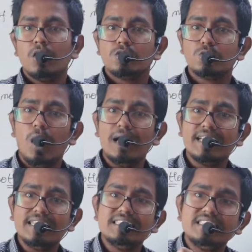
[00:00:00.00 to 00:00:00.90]
So at
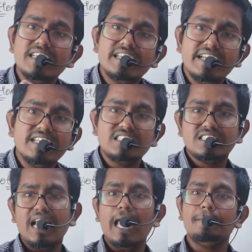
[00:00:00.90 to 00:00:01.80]
an instantaneous
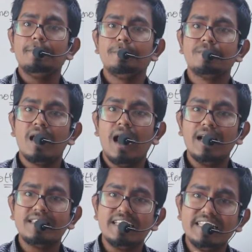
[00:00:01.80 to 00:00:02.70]
time,
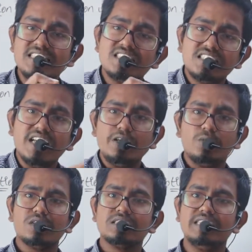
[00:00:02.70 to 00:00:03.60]
at that instant, you
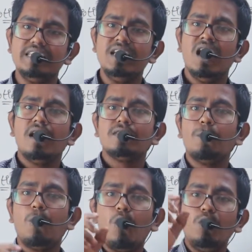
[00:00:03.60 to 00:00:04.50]
can see the
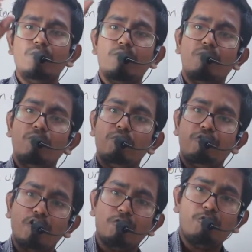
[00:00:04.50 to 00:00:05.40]
ball,
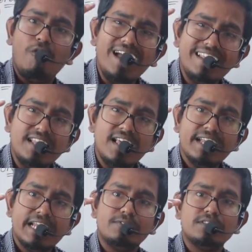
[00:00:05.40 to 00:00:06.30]
for a while
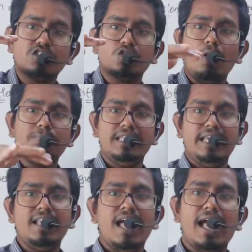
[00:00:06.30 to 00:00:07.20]
it will stop
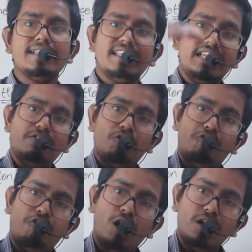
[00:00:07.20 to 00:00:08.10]
there, and then it will
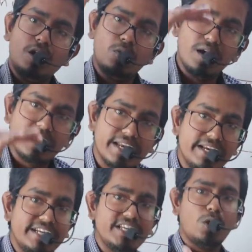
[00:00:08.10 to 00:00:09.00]
fall down
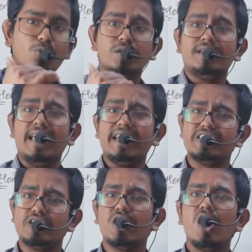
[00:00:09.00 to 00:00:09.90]
again in downward
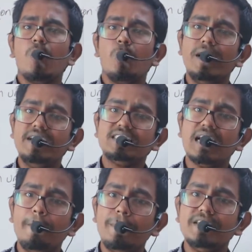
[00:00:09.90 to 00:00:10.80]
direction. Why it is
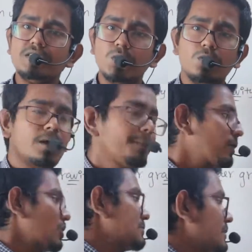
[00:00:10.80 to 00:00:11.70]
happening so?
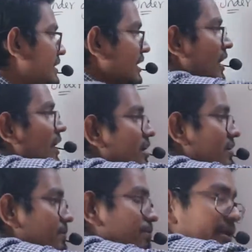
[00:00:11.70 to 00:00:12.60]
Because
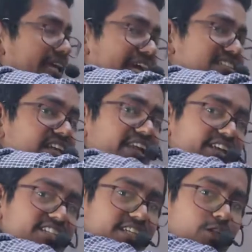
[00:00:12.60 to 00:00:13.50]
my
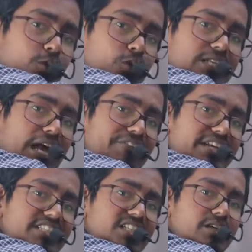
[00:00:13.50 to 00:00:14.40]
acceleration due to
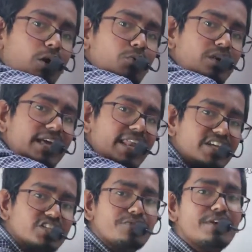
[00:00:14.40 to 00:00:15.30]
gravity is in downward
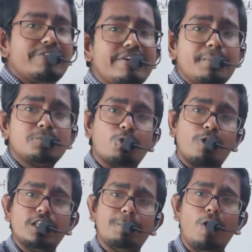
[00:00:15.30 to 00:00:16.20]
direction. Whenever I am
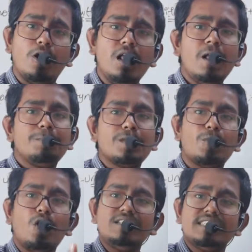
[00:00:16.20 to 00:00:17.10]
throwing the
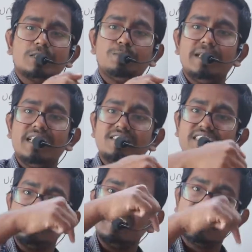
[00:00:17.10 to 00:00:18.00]
ball is
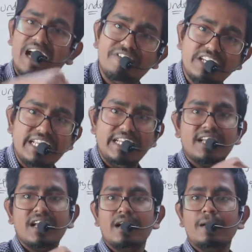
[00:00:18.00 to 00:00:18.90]
experiencing the gravity.